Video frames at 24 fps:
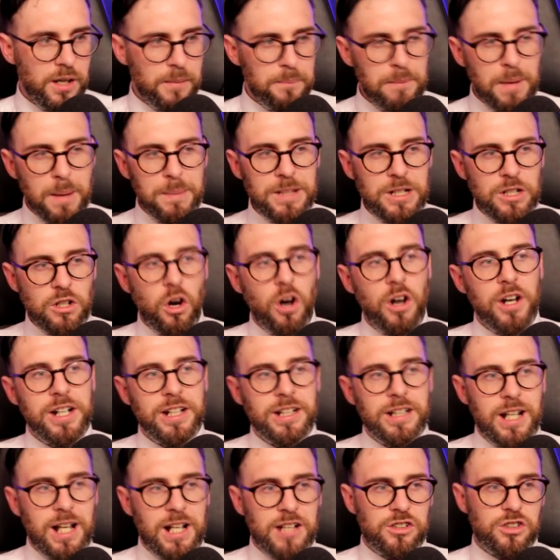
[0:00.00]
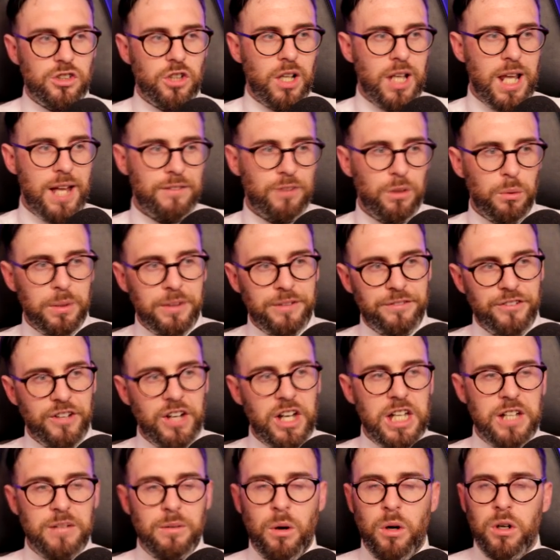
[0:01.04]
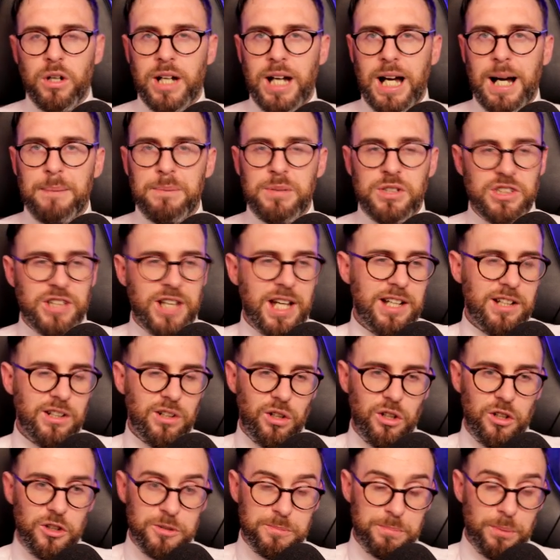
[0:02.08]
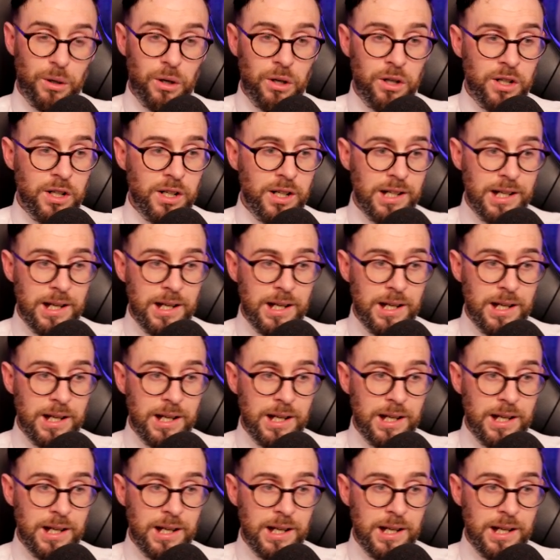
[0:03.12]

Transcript: Maybe not at international level with 31 caps, 10 goals, but